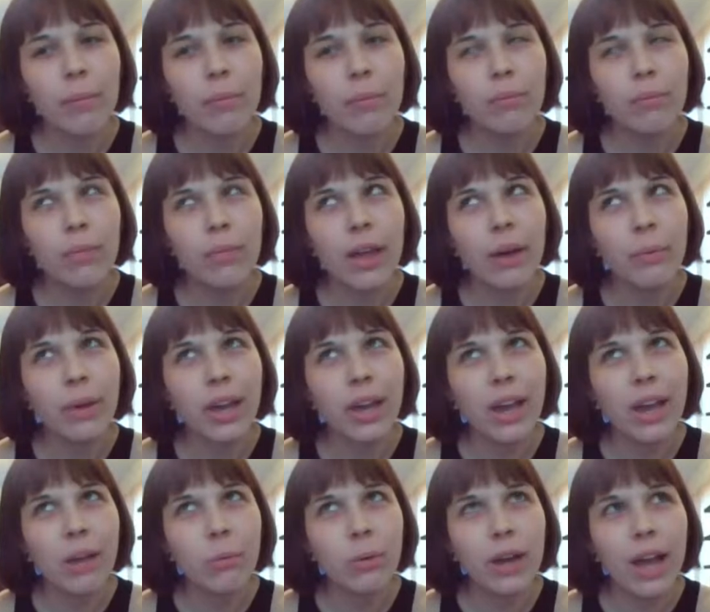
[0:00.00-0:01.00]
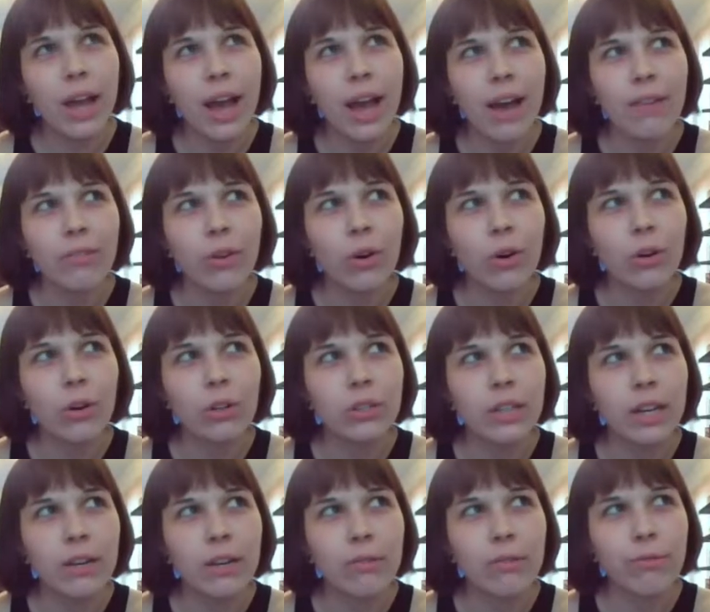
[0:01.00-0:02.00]
That way I would have all
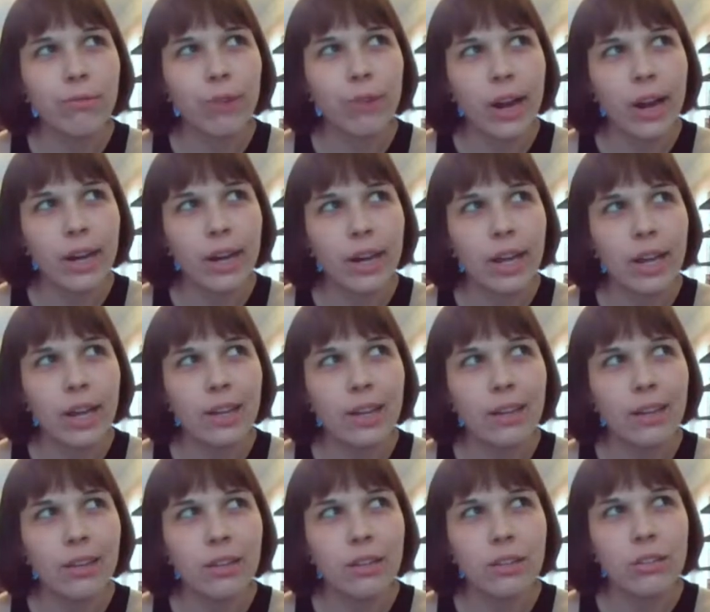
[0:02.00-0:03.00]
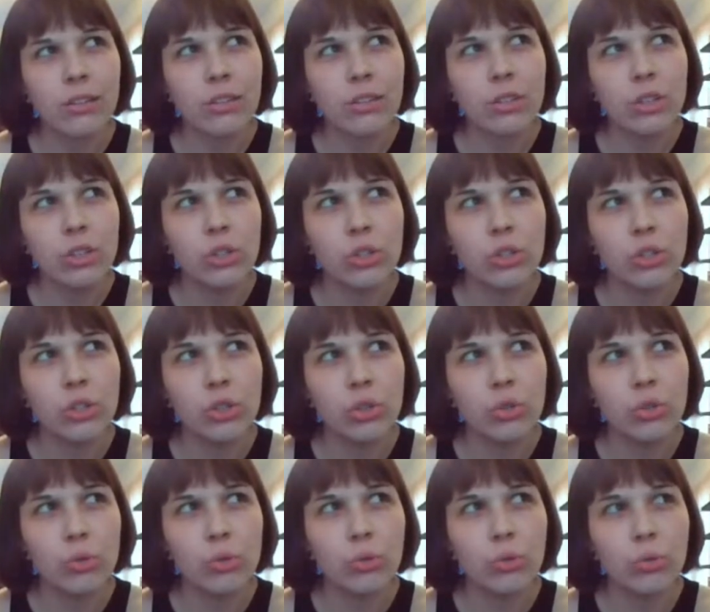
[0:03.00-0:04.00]
day Friday to
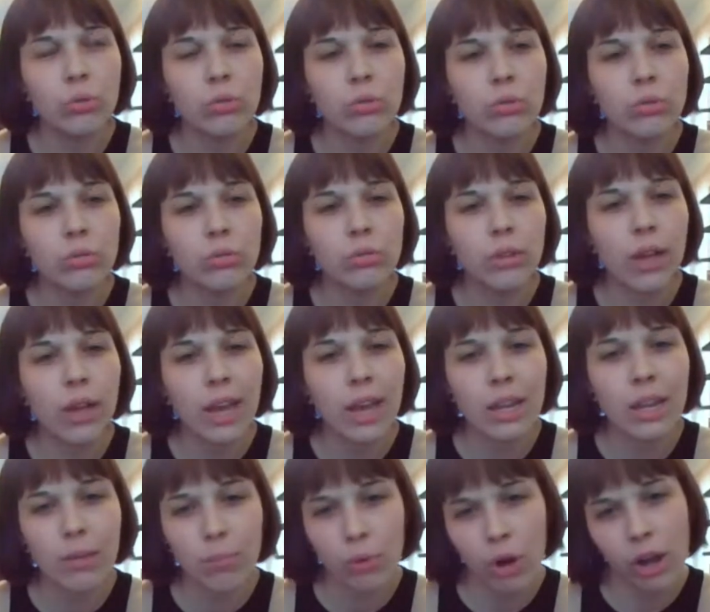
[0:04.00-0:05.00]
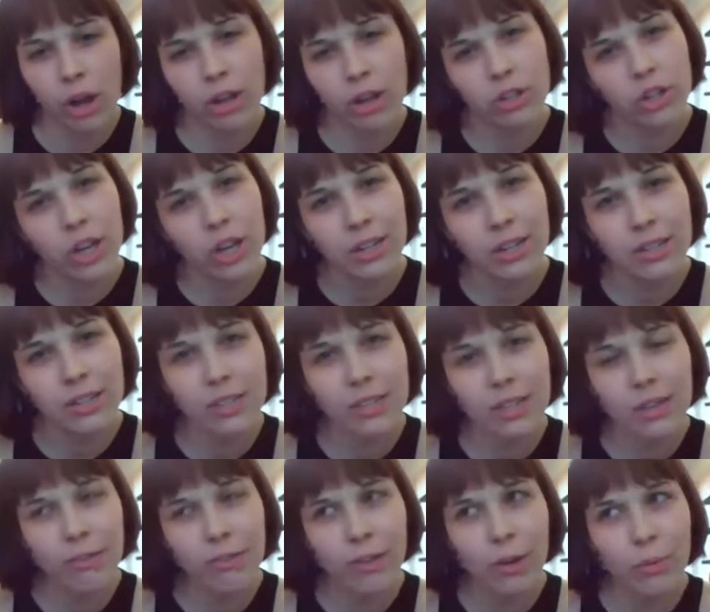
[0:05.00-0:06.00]
do any projects
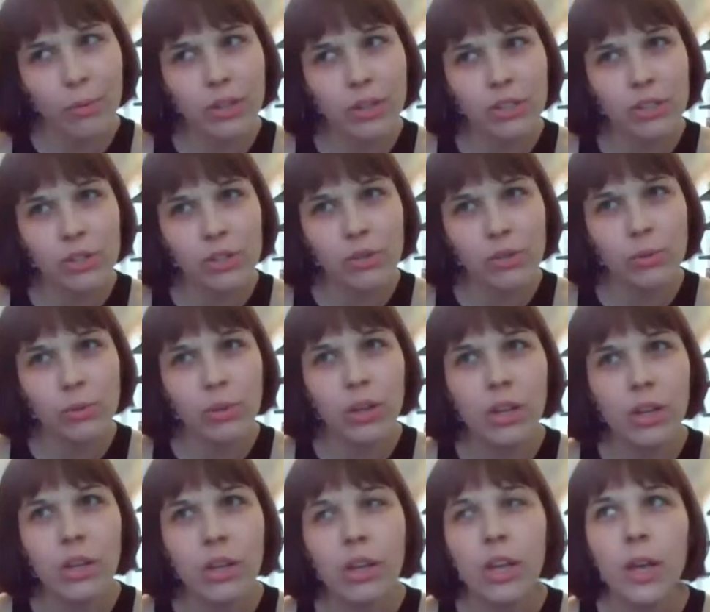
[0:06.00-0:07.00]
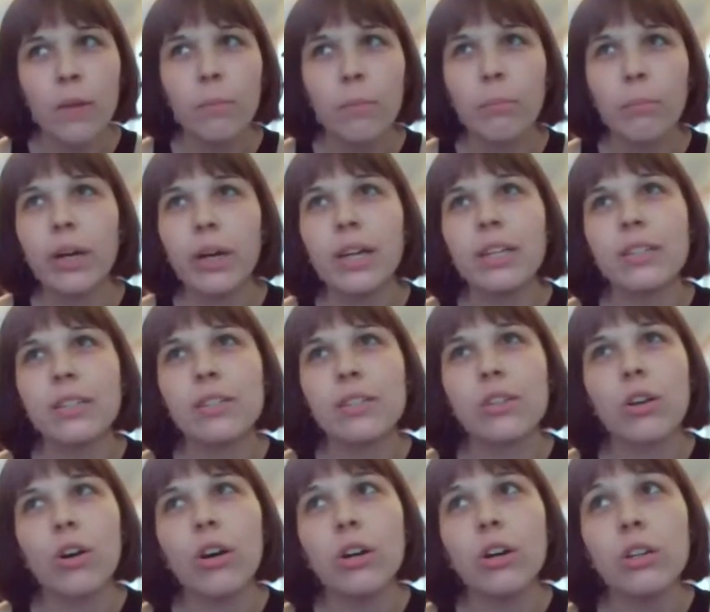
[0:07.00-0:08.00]
if I want to. But
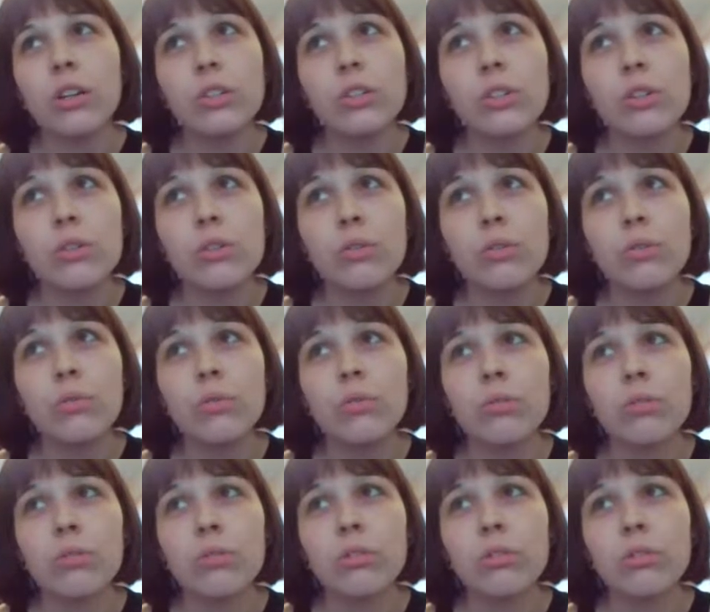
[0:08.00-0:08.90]
also